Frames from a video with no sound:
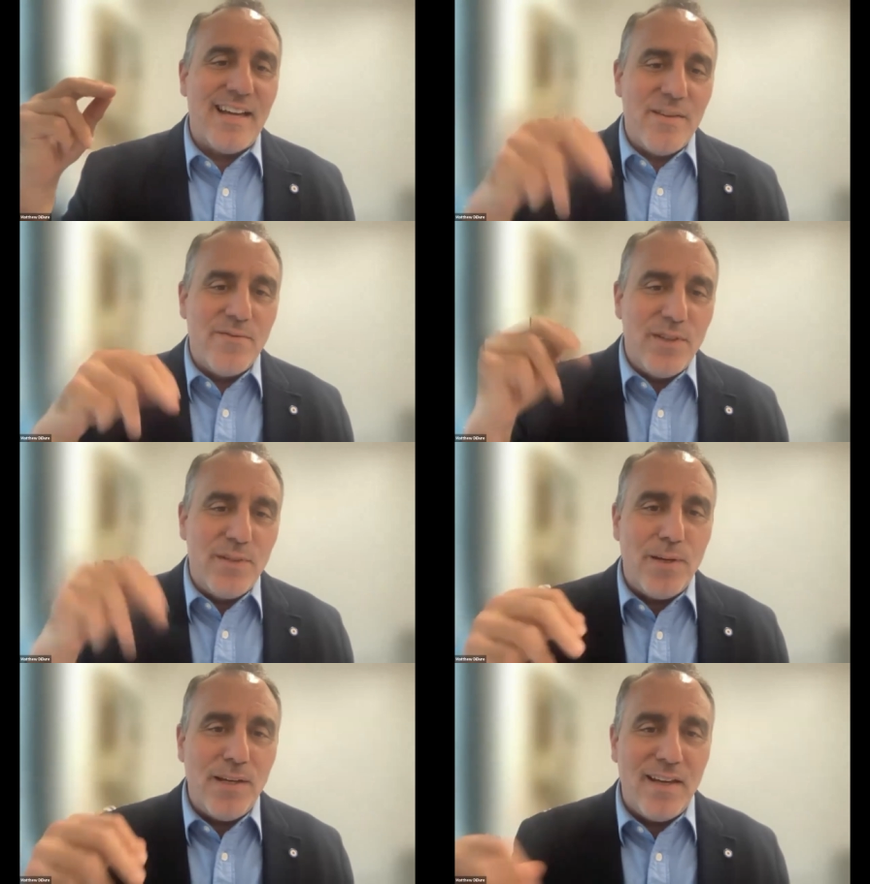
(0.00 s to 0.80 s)

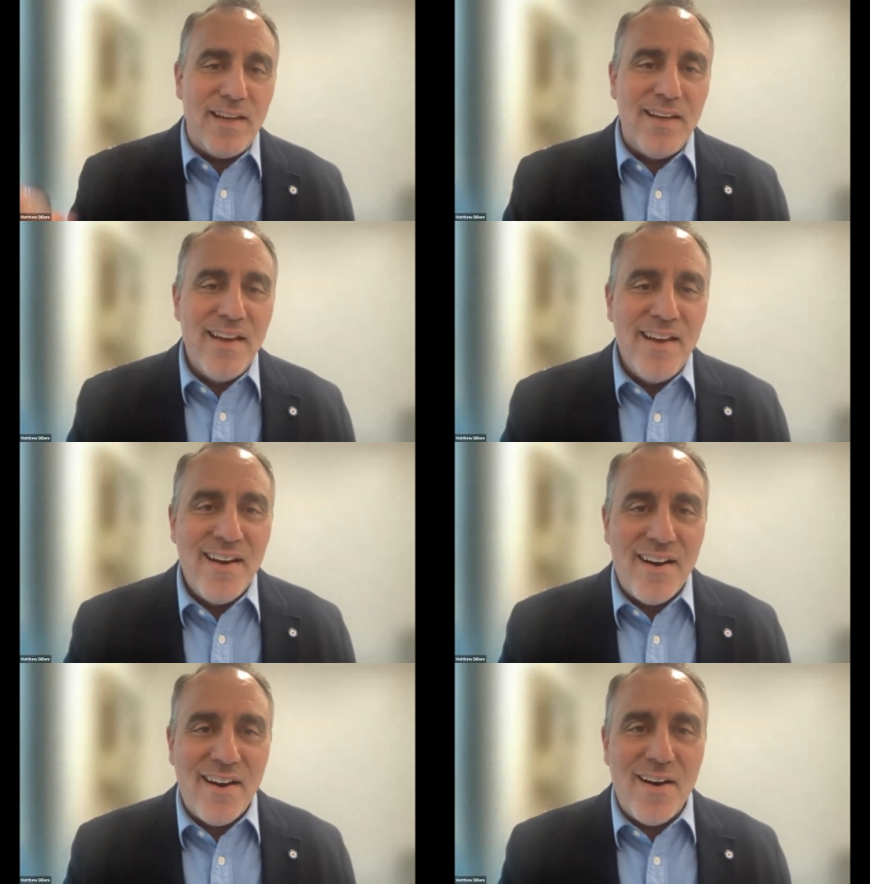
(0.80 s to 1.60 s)
MVP
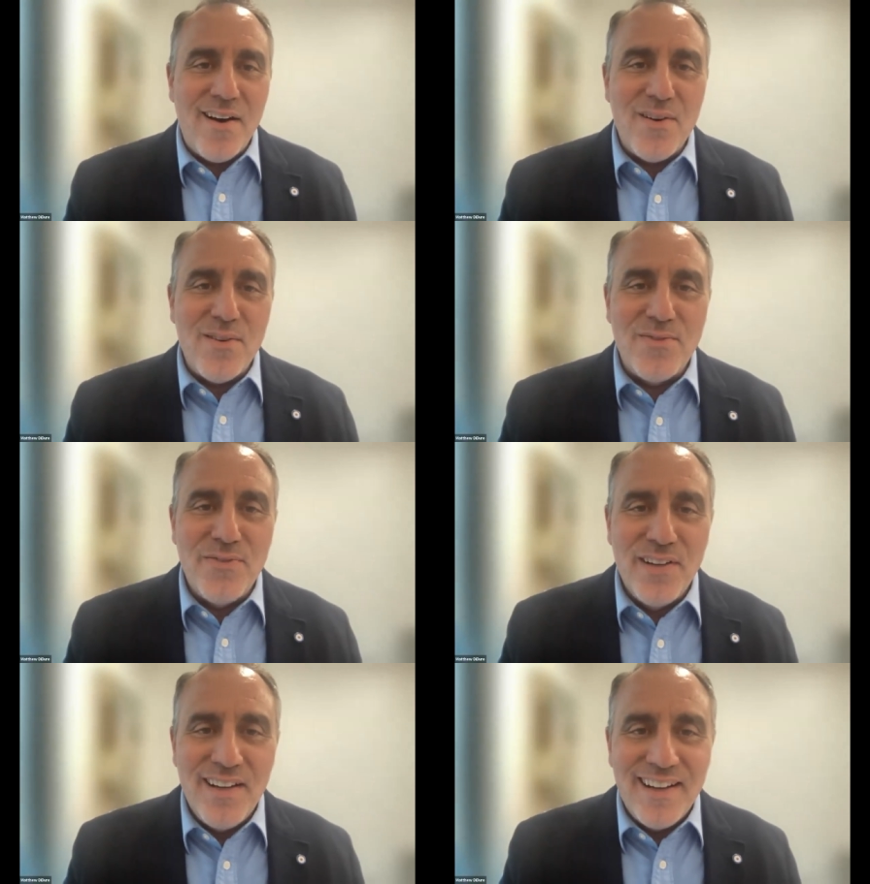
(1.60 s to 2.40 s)
of
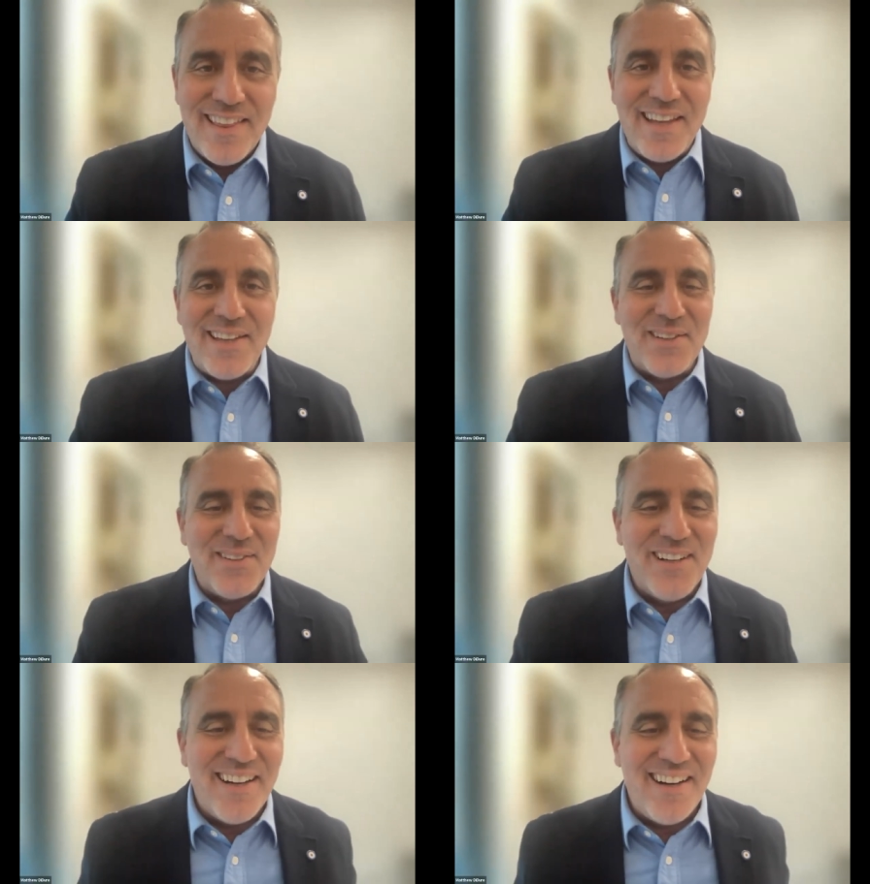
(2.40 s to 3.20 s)
thank
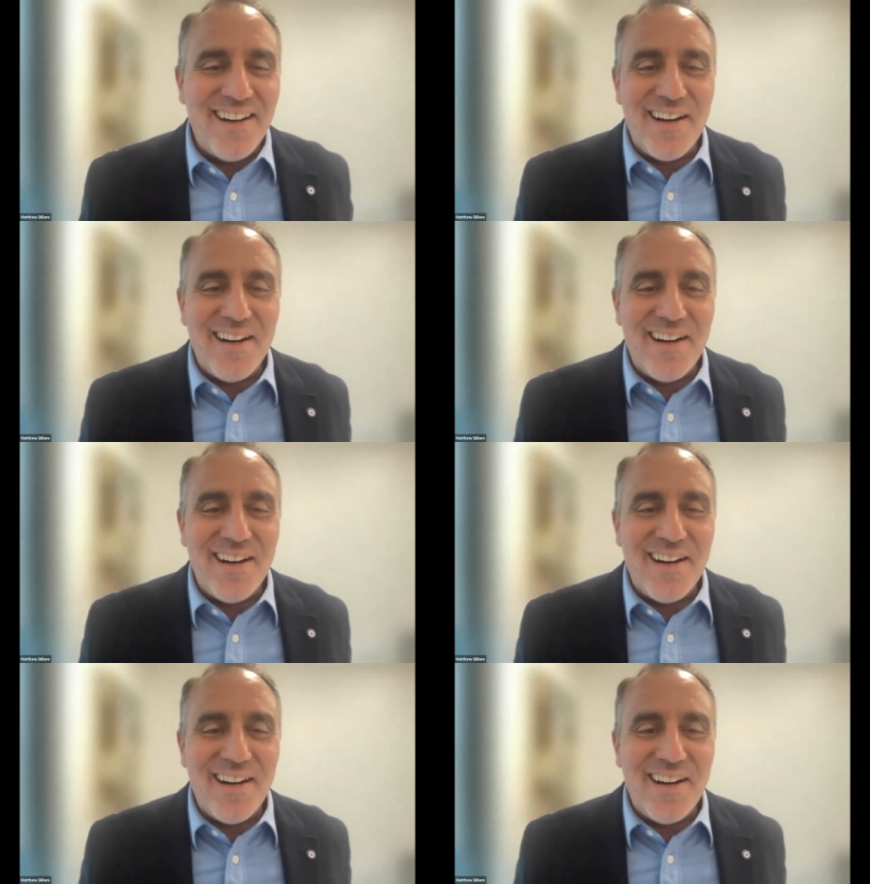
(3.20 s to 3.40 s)
you, uh,